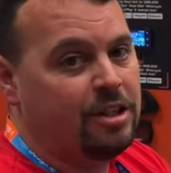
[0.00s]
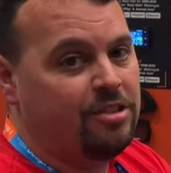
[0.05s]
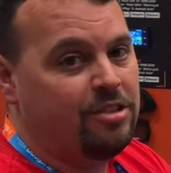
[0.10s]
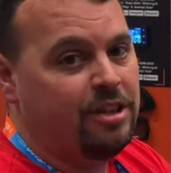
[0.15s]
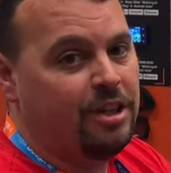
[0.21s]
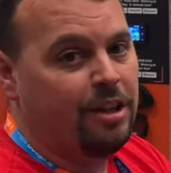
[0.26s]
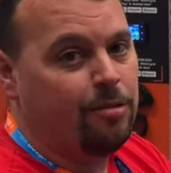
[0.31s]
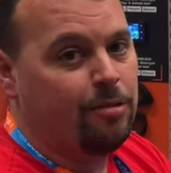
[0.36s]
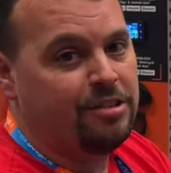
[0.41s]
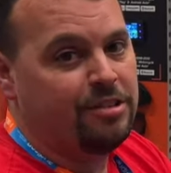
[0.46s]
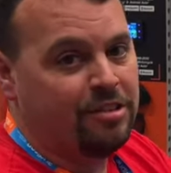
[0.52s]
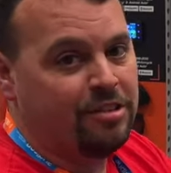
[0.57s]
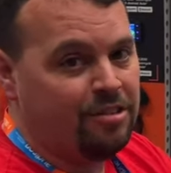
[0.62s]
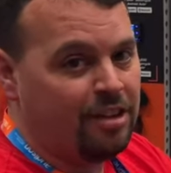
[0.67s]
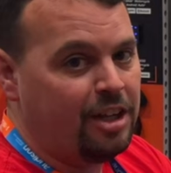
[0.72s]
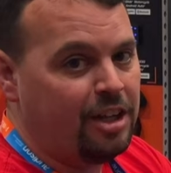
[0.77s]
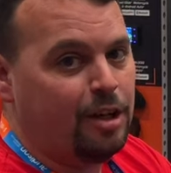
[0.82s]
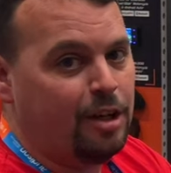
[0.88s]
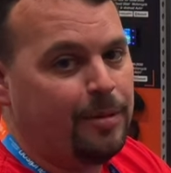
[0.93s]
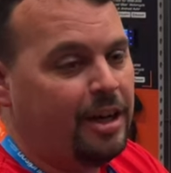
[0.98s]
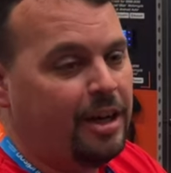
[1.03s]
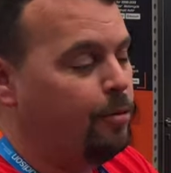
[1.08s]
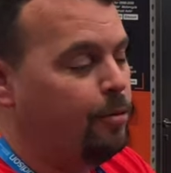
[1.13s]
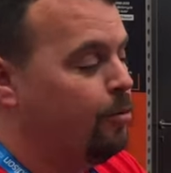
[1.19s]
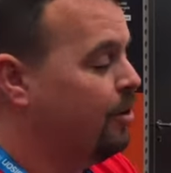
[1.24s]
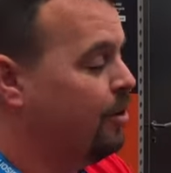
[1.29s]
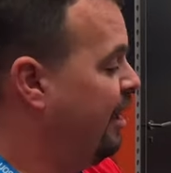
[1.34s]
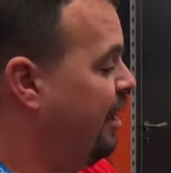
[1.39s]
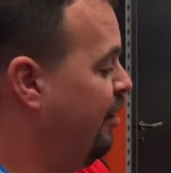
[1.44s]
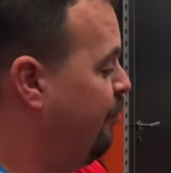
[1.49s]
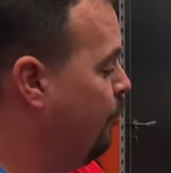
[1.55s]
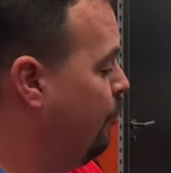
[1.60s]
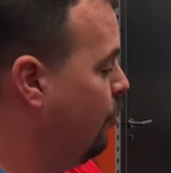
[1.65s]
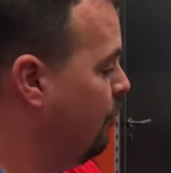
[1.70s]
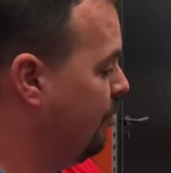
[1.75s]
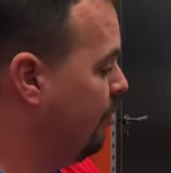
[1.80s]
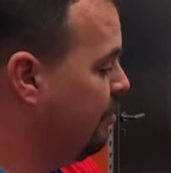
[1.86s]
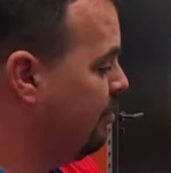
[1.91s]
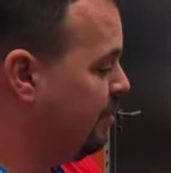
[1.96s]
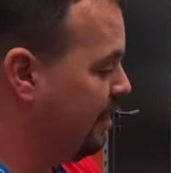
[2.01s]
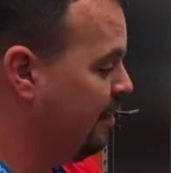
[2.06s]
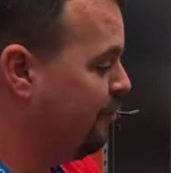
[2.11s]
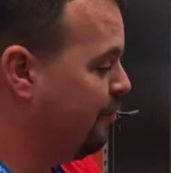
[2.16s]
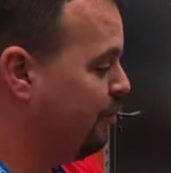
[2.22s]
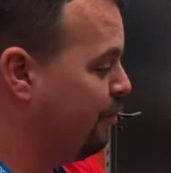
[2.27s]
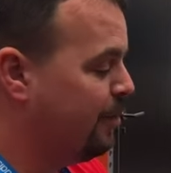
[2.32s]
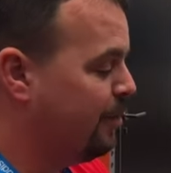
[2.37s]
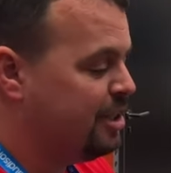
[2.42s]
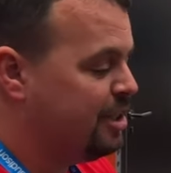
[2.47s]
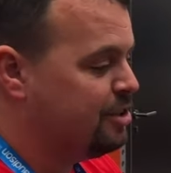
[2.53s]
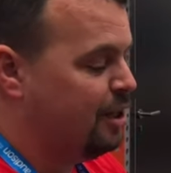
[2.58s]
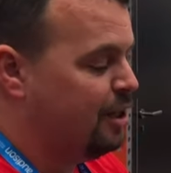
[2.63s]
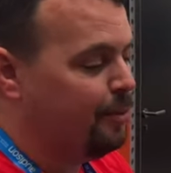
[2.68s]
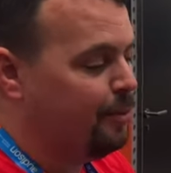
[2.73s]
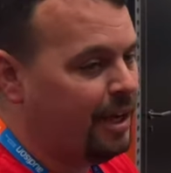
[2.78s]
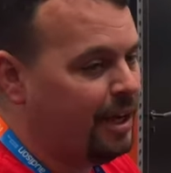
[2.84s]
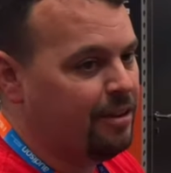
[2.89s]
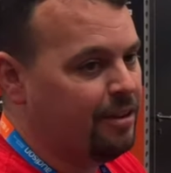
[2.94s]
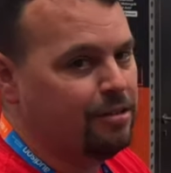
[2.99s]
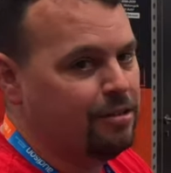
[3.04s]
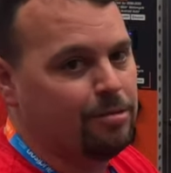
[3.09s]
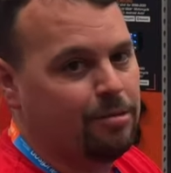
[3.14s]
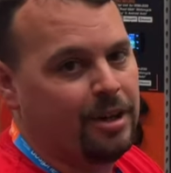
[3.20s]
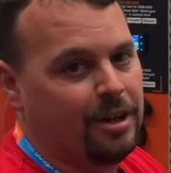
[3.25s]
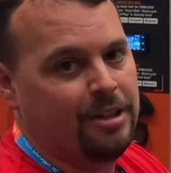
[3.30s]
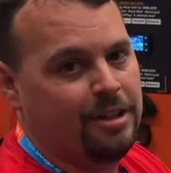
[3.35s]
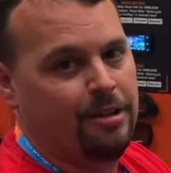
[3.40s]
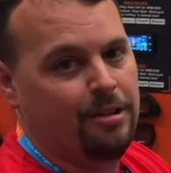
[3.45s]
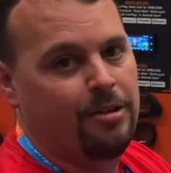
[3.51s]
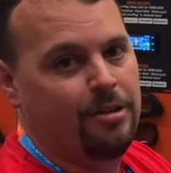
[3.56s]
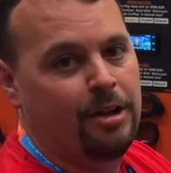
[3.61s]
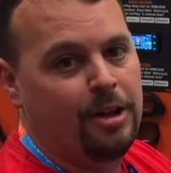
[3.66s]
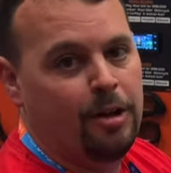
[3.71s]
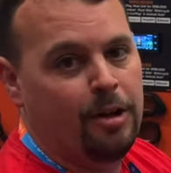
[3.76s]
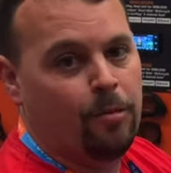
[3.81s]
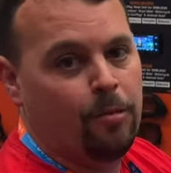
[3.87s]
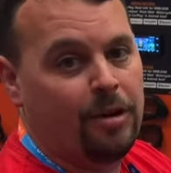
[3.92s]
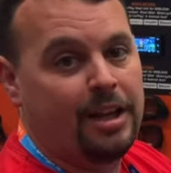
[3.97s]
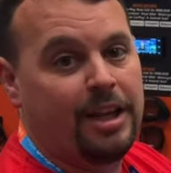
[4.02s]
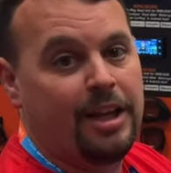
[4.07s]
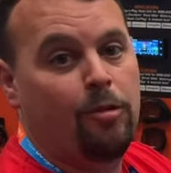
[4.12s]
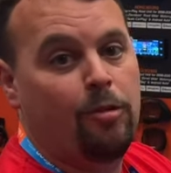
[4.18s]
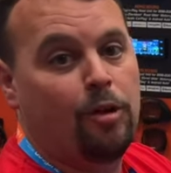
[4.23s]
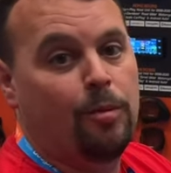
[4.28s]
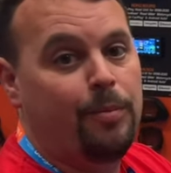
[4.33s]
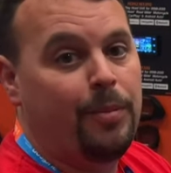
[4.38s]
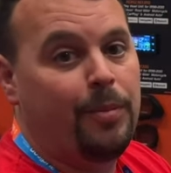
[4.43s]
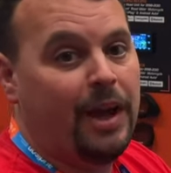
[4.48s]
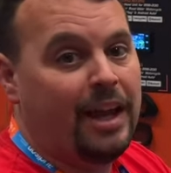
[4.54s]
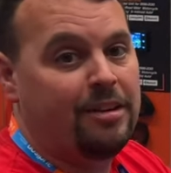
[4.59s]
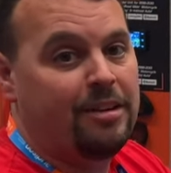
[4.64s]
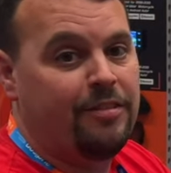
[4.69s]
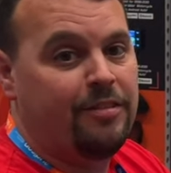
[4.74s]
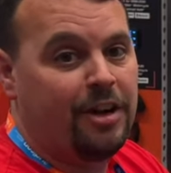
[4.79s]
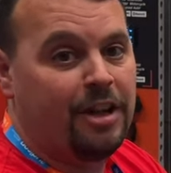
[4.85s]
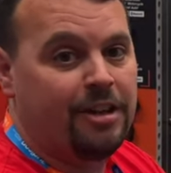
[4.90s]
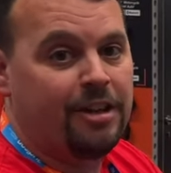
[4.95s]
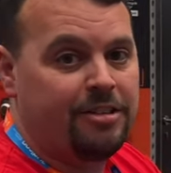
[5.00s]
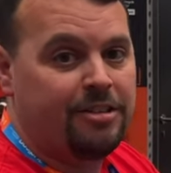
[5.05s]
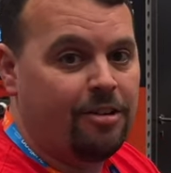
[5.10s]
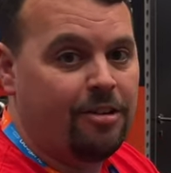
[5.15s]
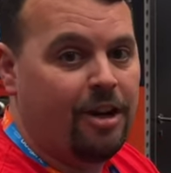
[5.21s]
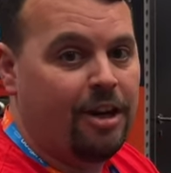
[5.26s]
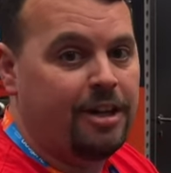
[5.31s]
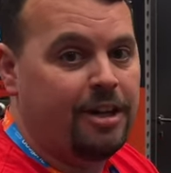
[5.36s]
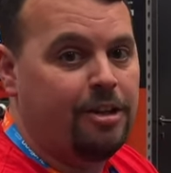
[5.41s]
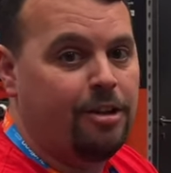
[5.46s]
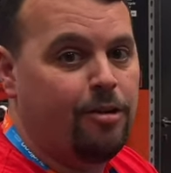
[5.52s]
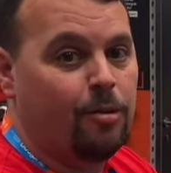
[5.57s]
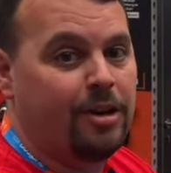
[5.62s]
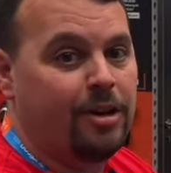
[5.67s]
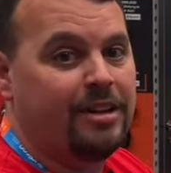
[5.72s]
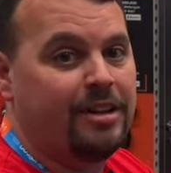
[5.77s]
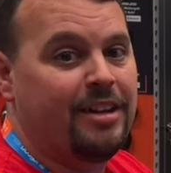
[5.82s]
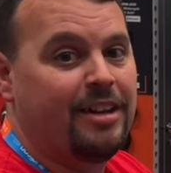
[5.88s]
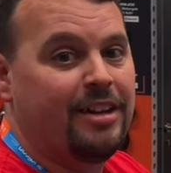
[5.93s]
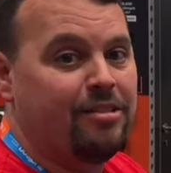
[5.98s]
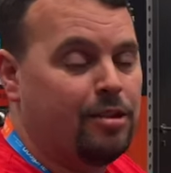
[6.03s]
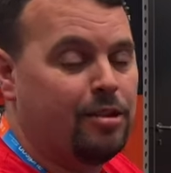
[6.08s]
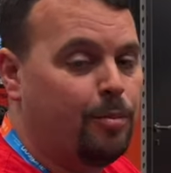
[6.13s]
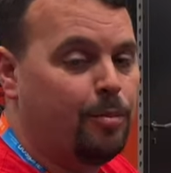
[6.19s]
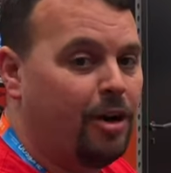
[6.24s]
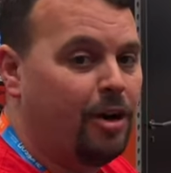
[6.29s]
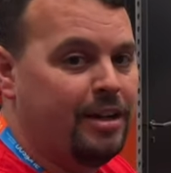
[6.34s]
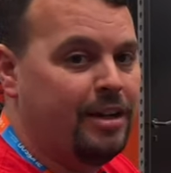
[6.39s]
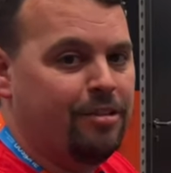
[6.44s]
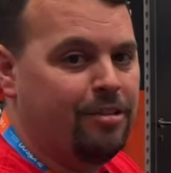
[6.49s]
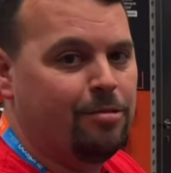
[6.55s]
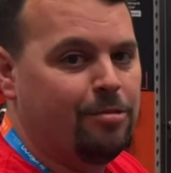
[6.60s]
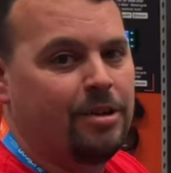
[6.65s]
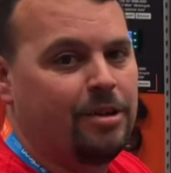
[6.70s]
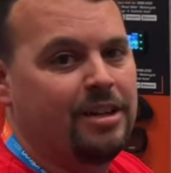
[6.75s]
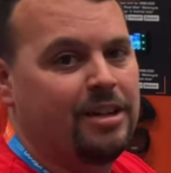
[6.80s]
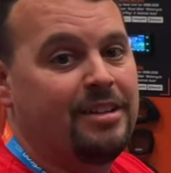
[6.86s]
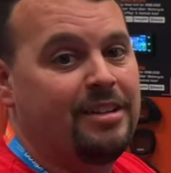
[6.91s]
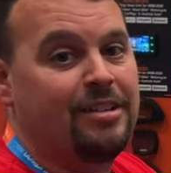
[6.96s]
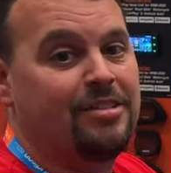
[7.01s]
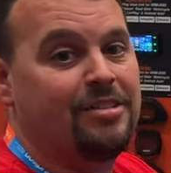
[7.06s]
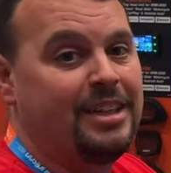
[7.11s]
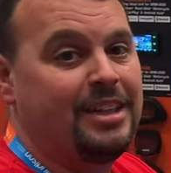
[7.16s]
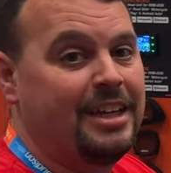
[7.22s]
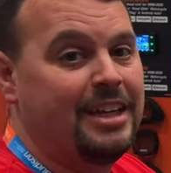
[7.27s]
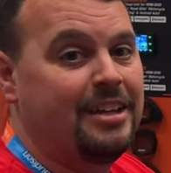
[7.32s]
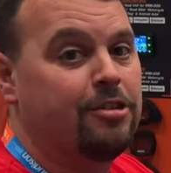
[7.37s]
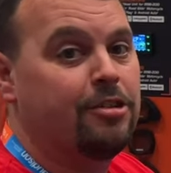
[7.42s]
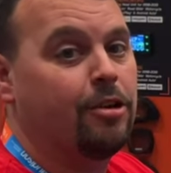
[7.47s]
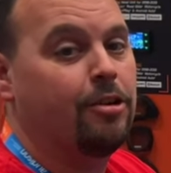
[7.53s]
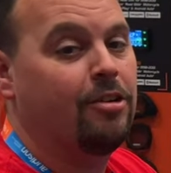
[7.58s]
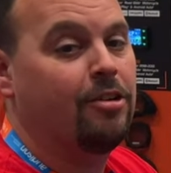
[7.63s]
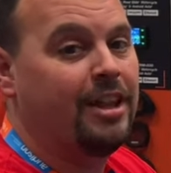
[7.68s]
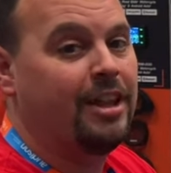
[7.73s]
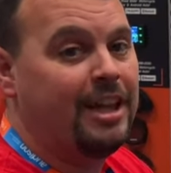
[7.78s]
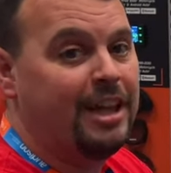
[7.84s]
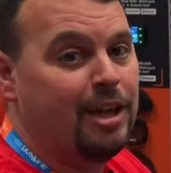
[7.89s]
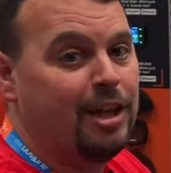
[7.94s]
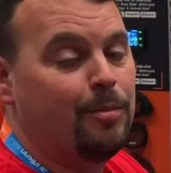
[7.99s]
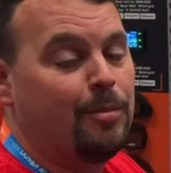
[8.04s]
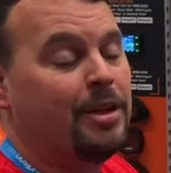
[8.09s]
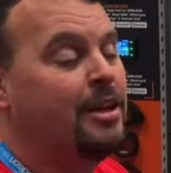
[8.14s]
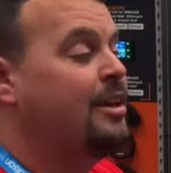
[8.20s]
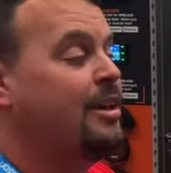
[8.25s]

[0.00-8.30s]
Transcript: the other ones as they come out. We're gonna have more information about this radio. We're gonna get one back to Volunteer Audio. We're gonna test the brightness. We're gonna test the internal amp,